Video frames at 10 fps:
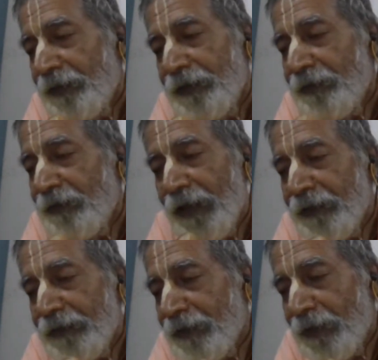It's
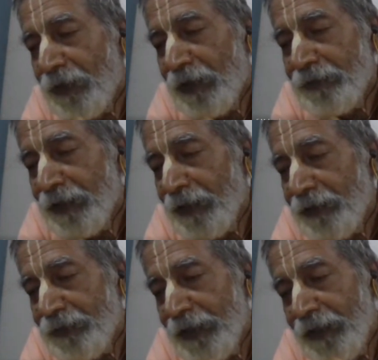like our
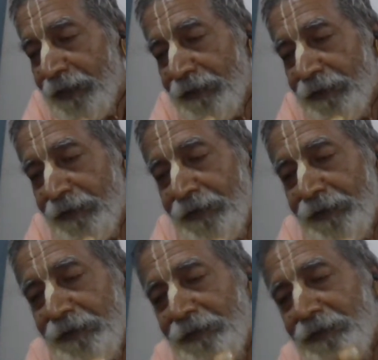Acharya is saying,
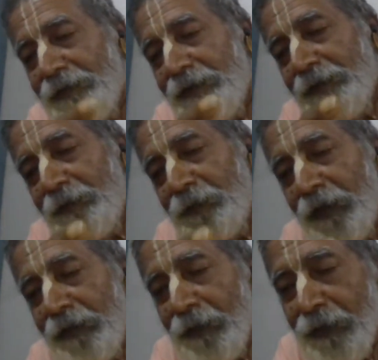in
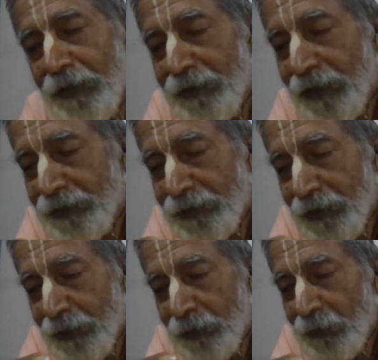front of Haridas
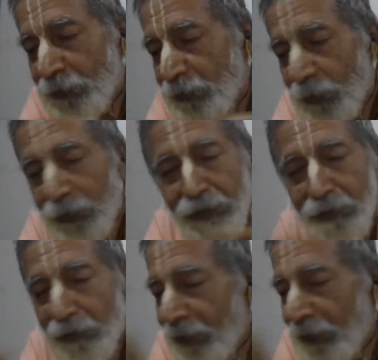Thakur, showing
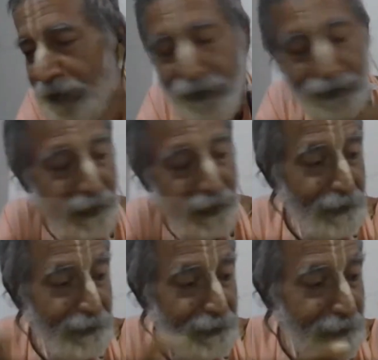all these
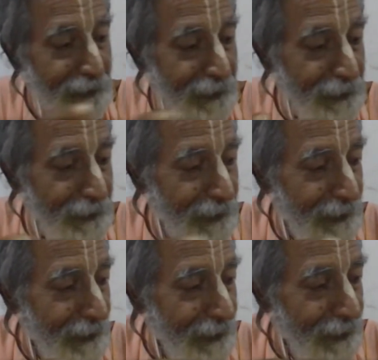things,
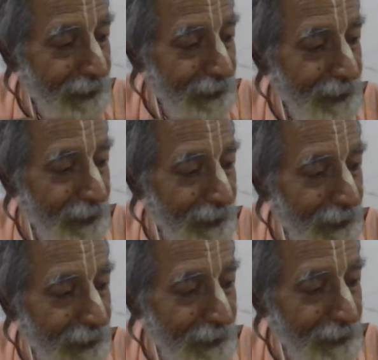you
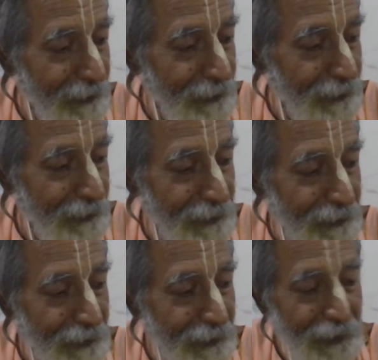know,
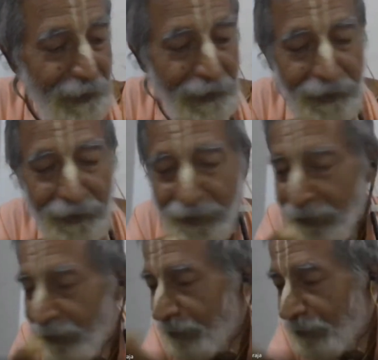
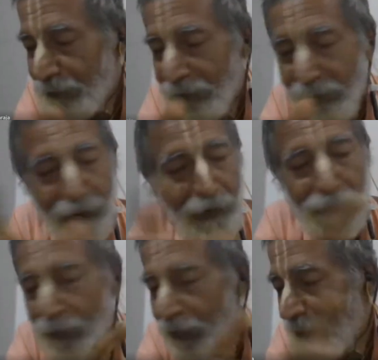ow,
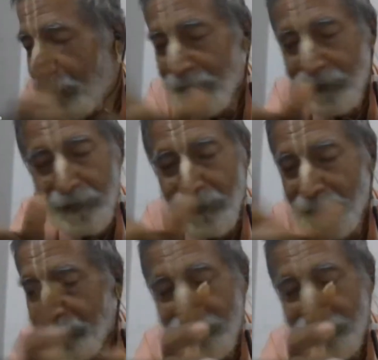wow, you know.